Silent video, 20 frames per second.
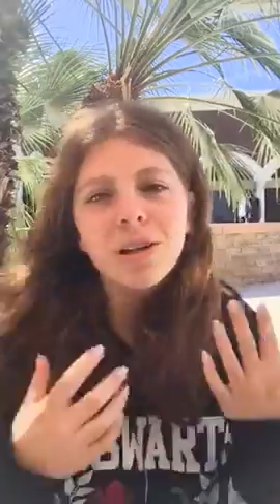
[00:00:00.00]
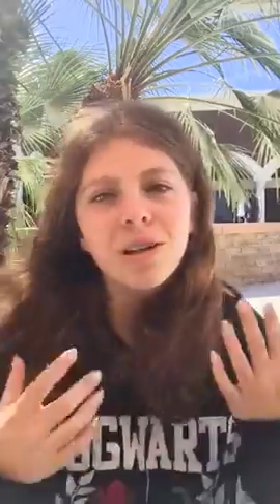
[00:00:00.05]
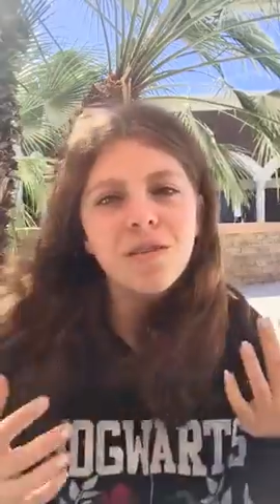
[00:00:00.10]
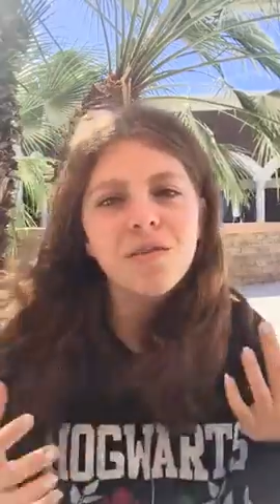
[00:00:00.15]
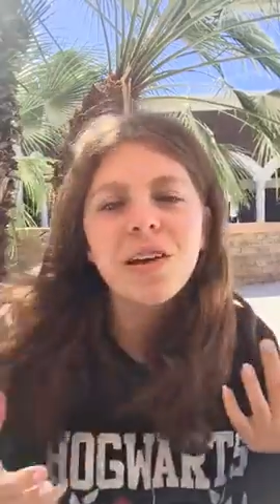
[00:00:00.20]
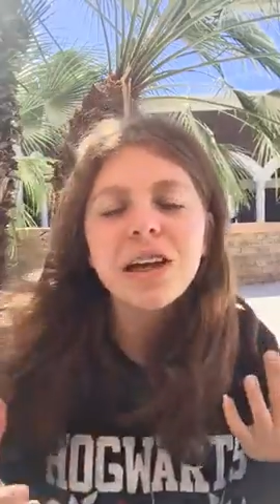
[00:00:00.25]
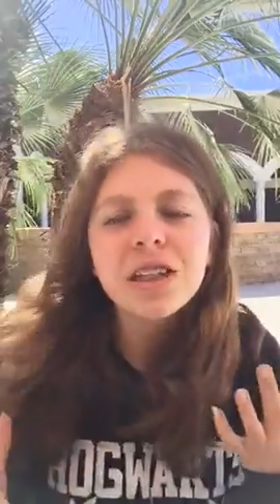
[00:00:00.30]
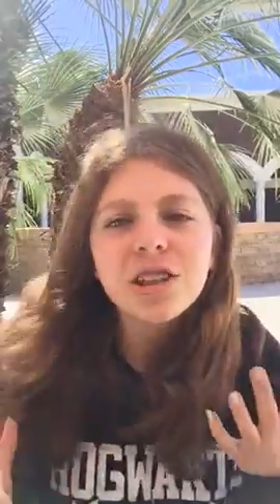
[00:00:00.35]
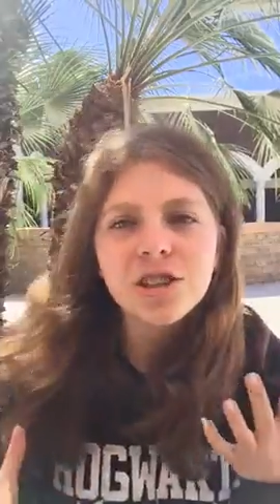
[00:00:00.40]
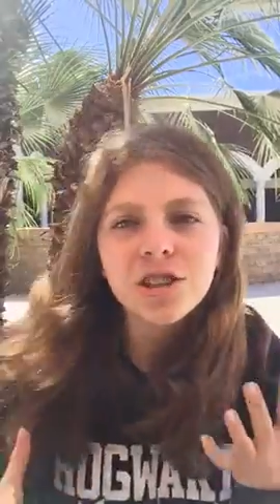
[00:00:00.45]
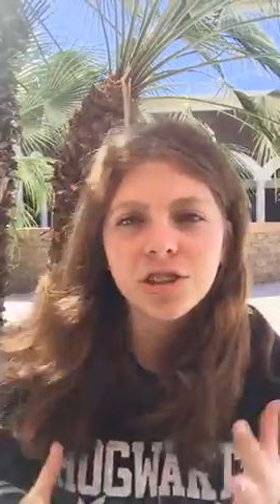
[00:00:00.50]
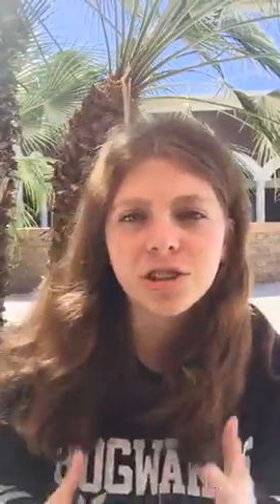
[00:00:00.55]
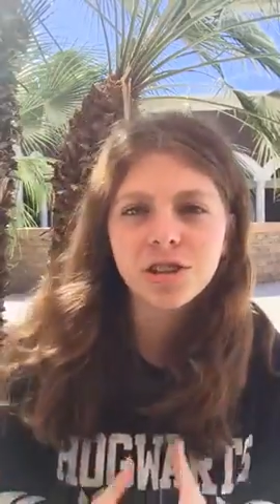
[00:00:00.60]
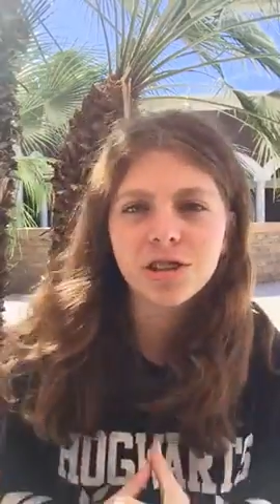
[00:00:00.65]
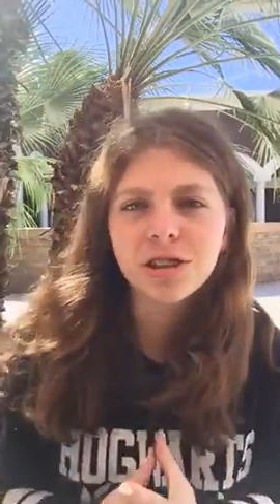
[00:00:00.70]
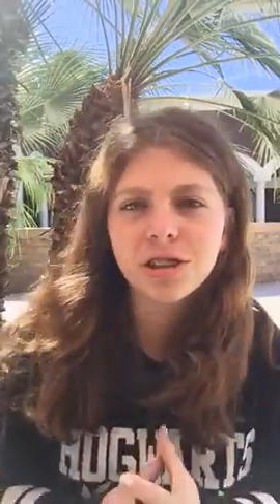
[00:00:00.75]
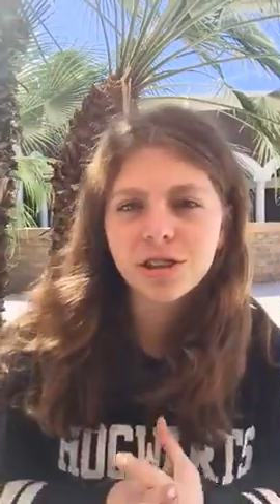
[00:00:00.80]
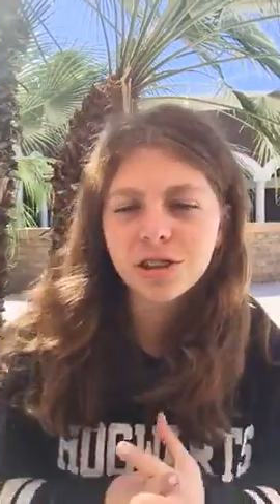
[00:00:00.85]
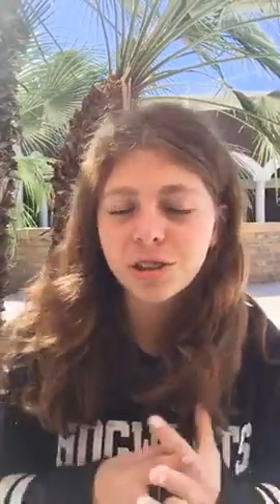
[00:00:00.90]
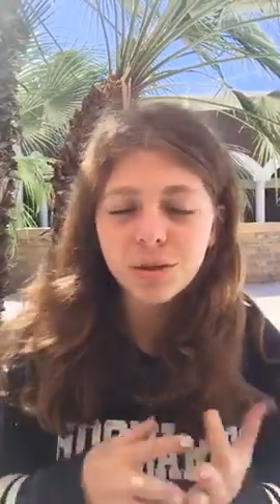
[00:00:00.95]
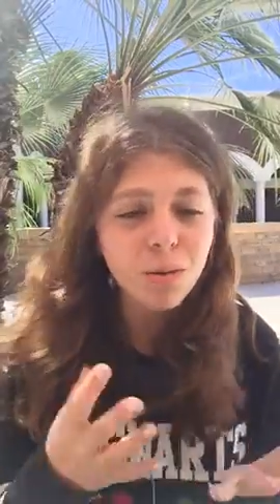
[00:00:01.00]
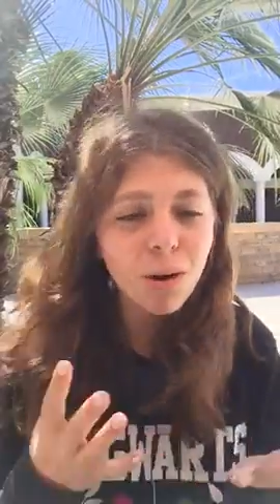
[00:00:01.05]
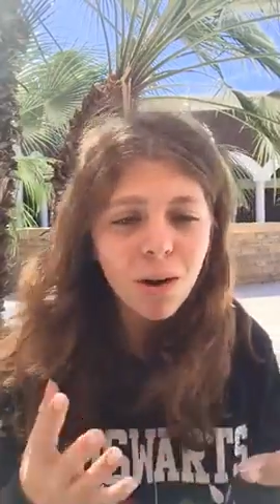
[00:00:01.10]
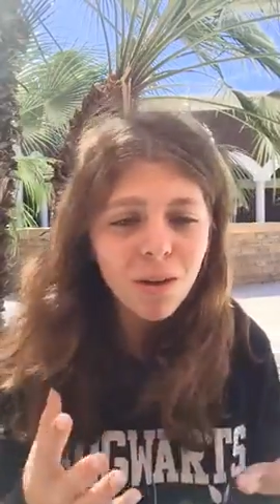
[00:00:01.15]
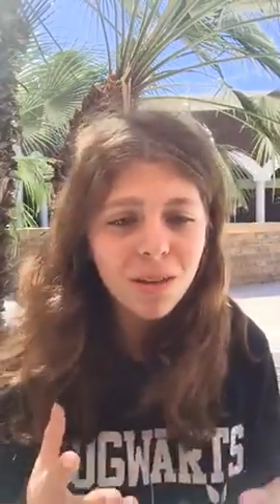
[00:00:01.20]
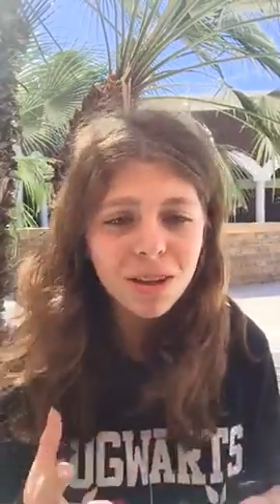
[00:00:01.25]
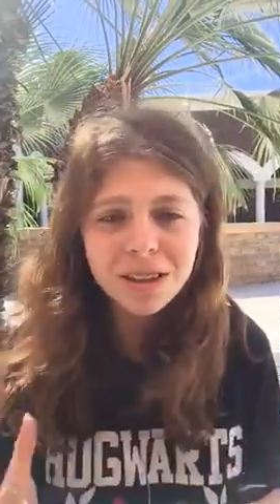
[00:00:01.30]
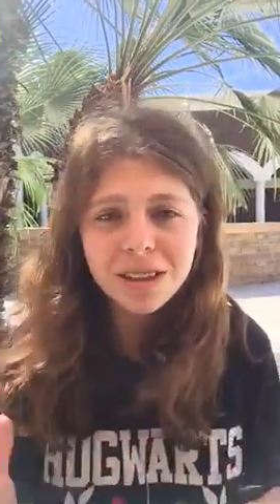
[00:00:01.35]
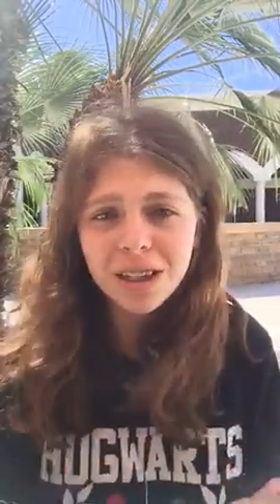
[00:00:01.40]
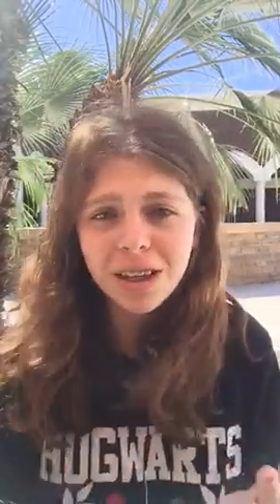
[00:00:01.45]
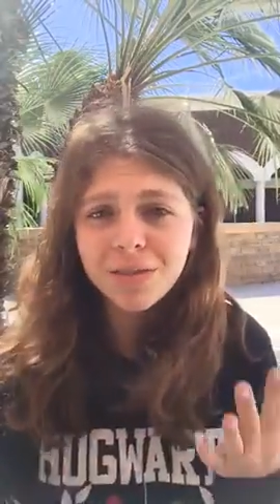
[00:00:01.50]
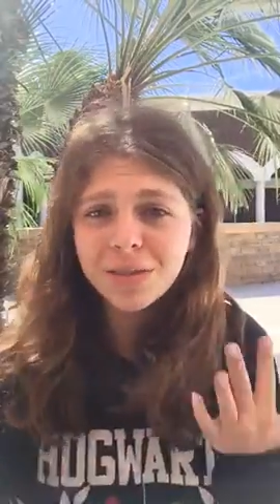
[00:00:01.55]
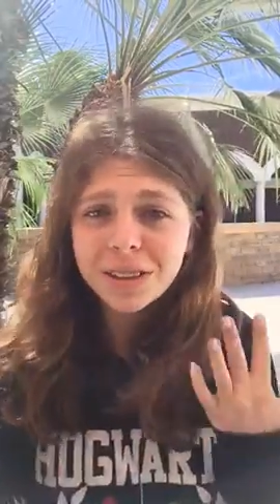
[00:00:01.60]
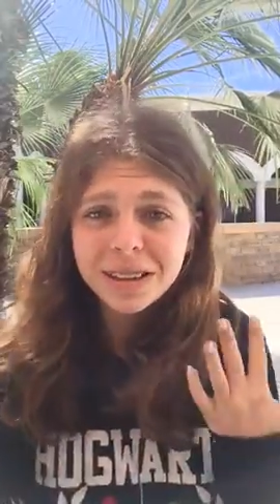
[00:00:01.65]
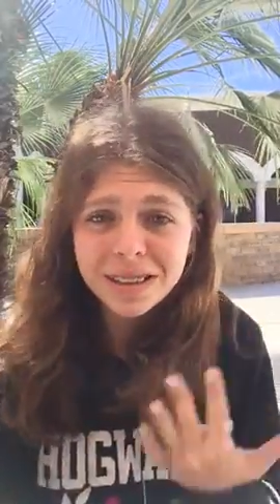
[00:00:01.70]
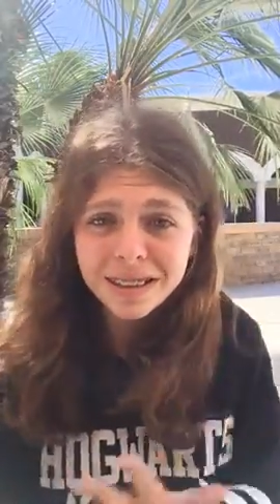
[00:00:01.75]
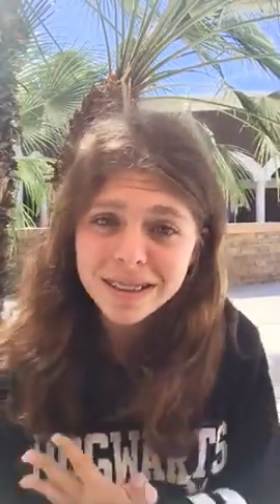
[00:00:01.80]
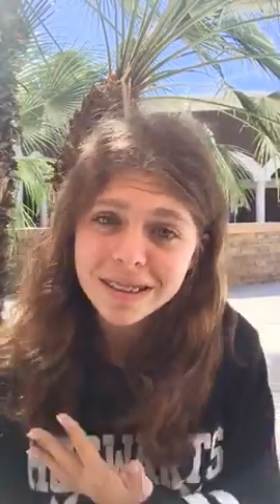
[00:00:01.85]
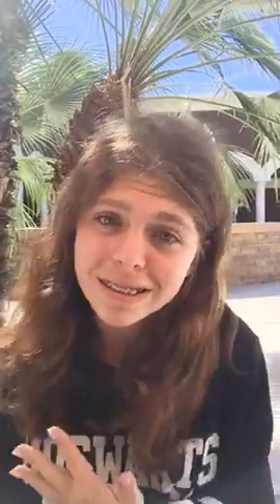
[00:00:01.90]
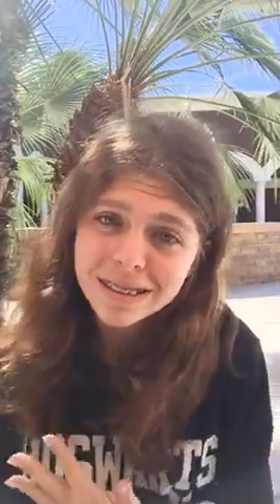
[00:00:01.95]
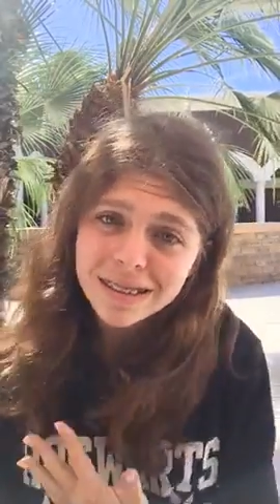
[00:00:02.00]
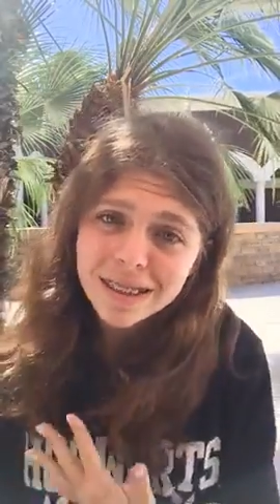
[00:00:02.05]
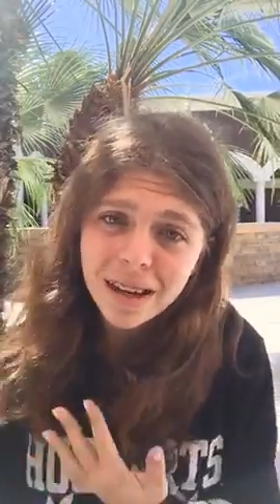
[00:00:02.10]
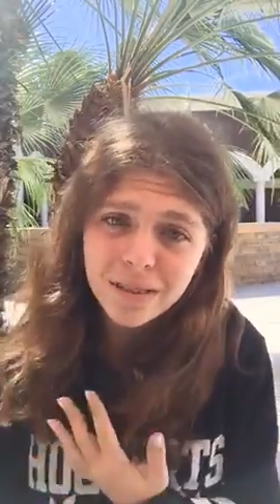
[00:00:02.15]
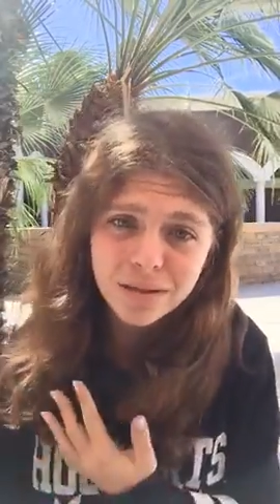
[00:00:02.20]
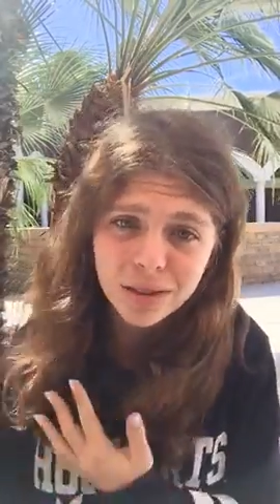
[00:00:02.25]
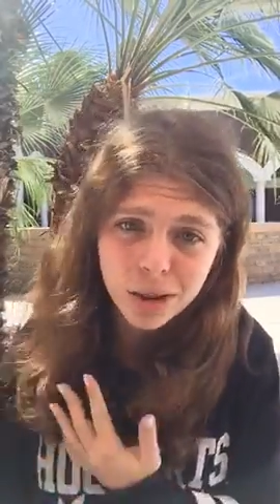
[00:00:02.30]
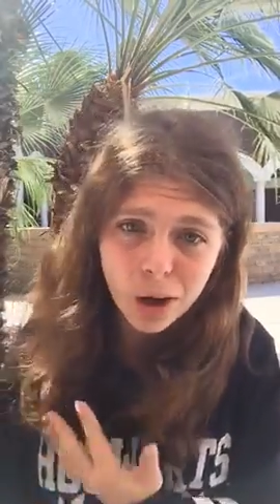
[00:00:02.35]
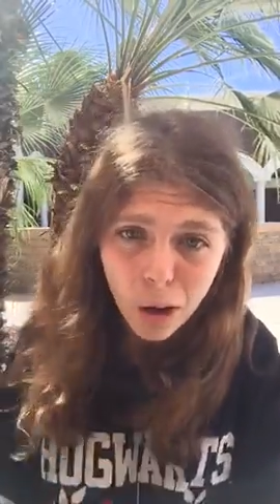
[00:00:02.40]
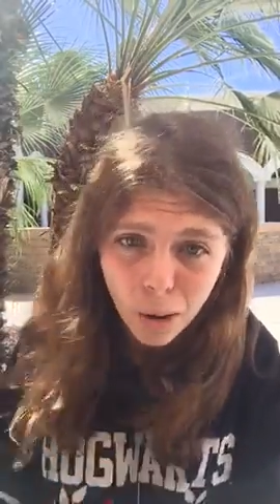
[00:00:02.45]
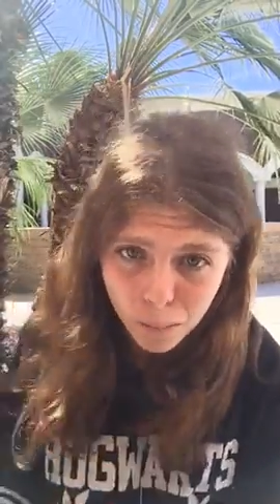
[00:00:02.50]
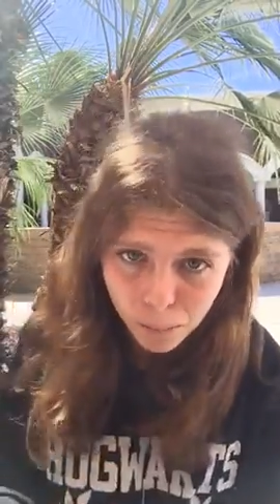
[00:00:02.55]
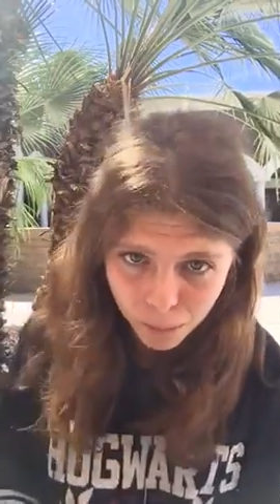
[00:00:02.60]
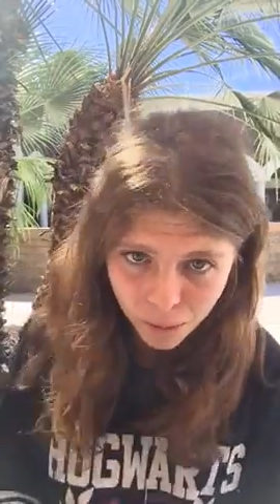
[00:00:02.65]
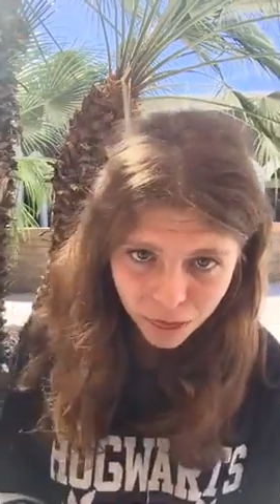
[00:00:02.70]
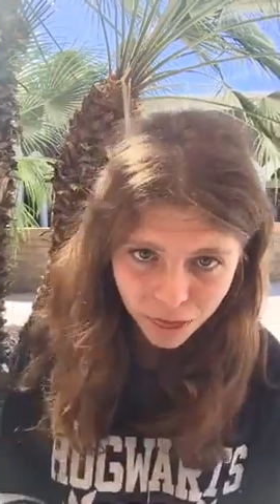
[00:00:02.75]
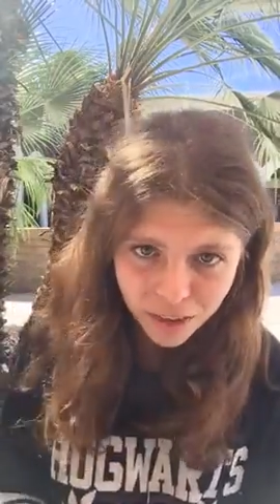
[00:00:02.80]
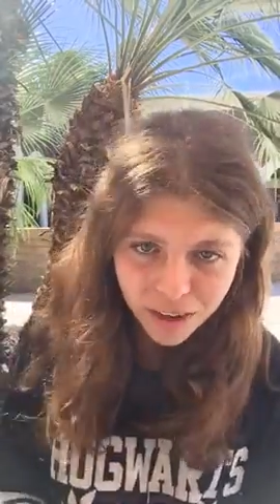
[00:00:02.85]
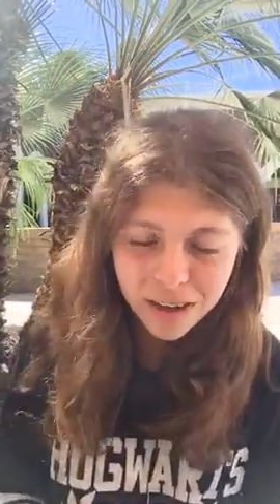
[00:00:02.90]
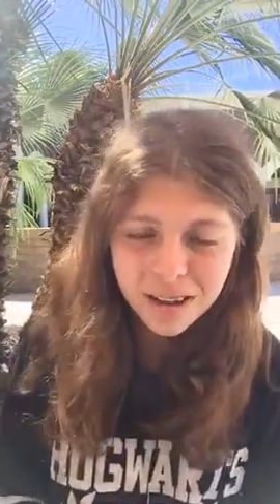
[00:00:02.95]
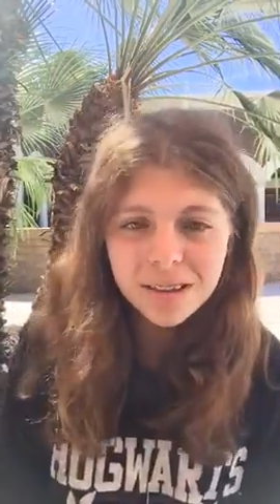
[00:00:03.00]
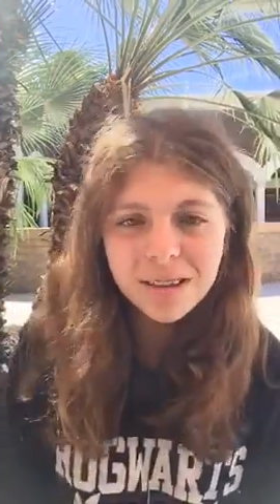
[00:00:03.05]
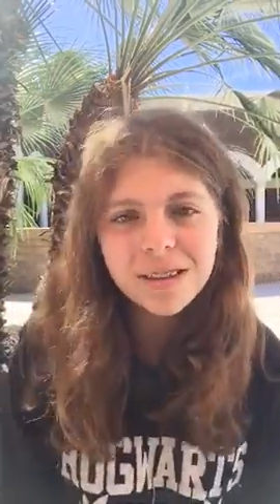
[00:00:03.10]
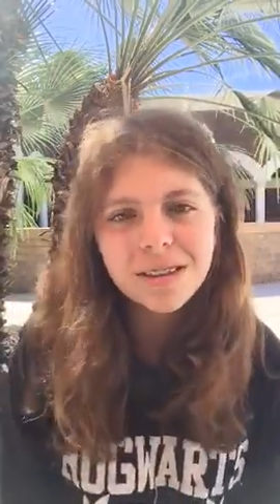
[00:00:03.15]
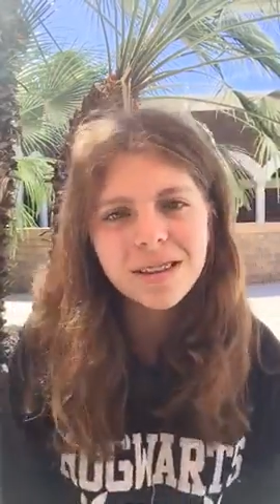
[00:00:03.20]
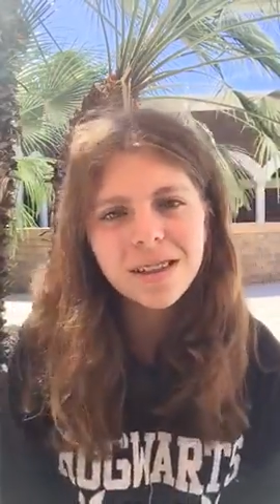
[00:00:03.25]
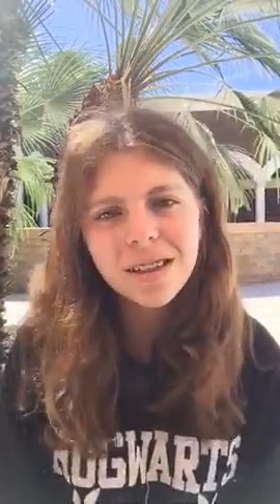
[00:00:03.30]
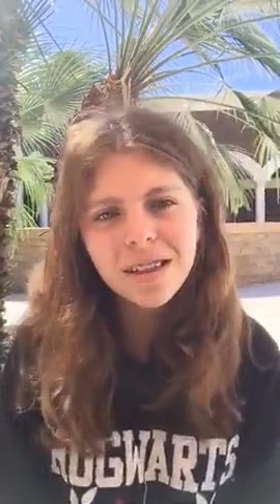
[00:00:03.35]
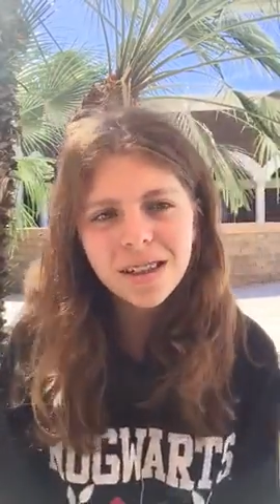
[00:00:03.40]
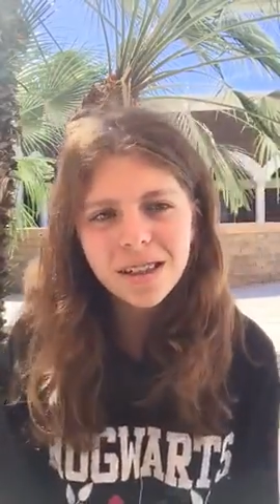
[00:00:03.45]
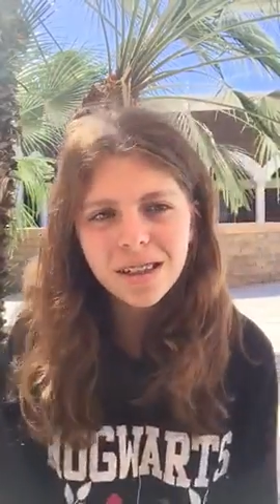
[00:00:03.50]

an adventure and do all this stuff and still have to cope with this,